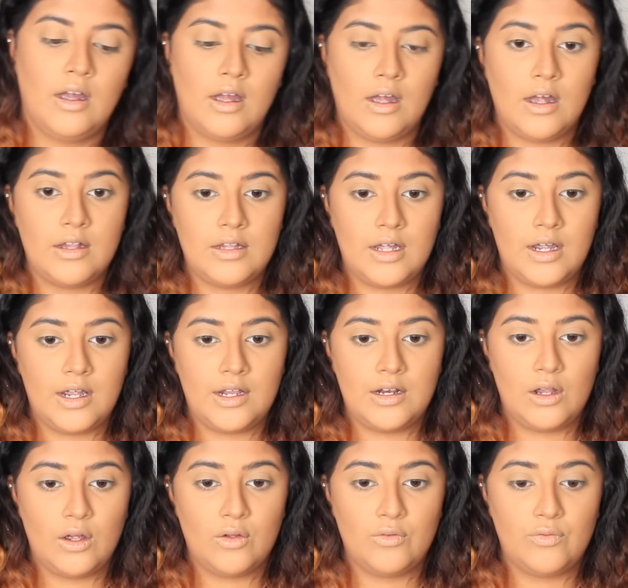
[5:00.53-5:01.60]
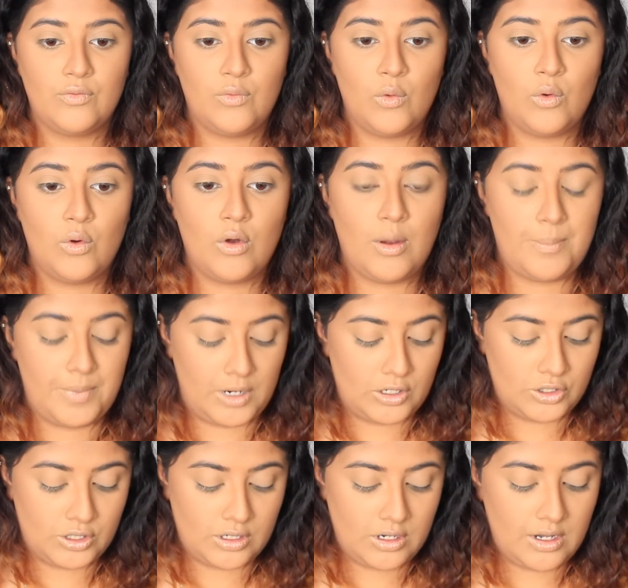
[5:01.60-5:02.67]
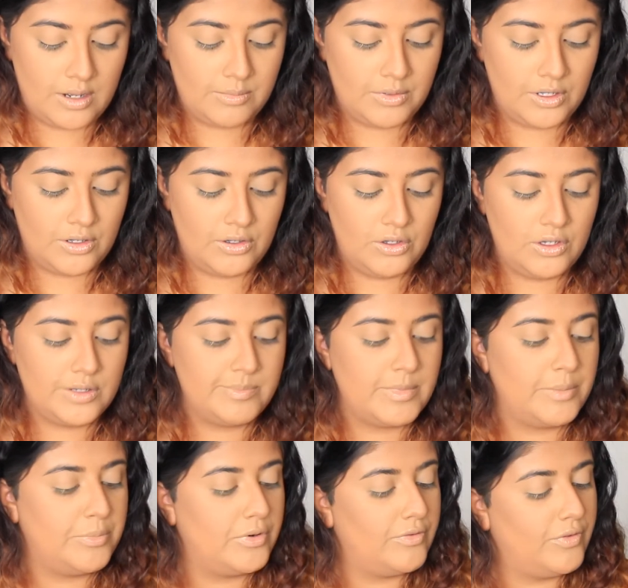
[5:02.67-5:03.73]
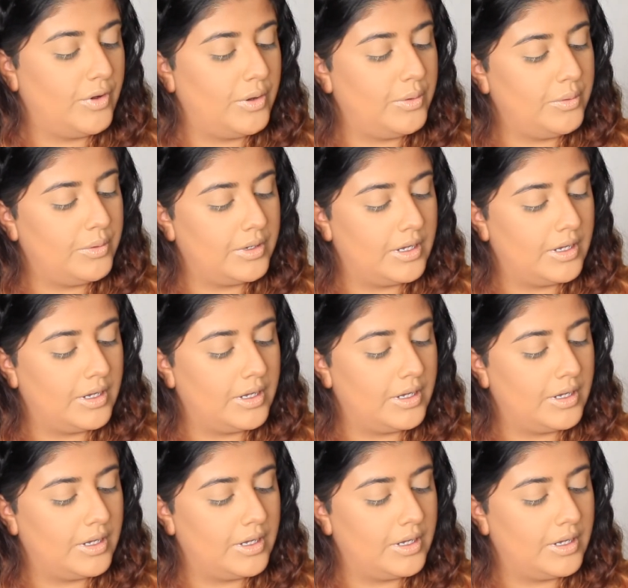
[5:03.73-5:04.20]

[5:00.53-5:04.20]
And then for blusher, I'm going to use my P.R.O.V.O.K.E